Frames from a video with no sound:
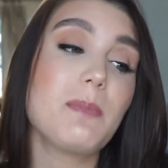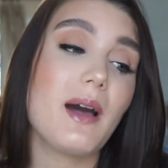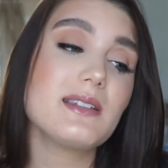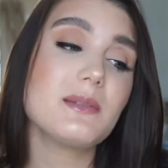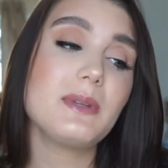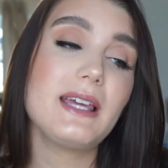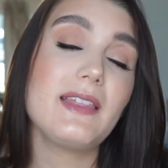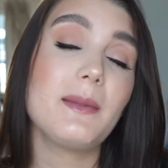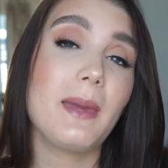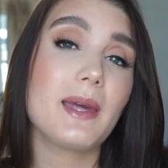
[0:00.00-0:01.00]
possibly
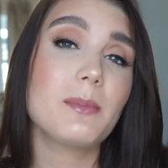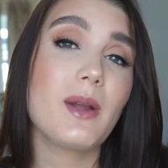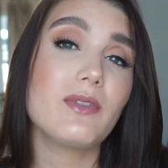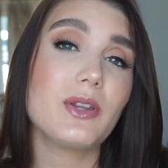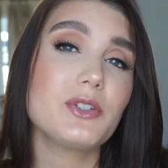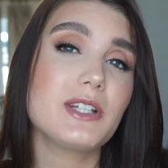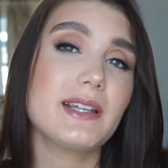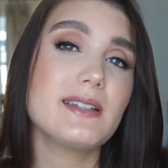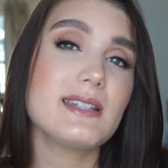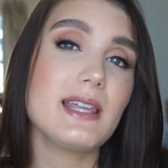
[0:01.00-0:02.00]
the Makeup Revolution
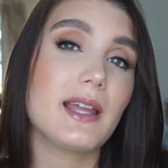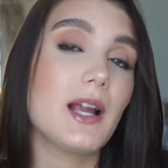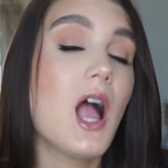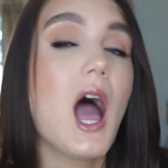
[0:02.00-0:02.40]
Concealer.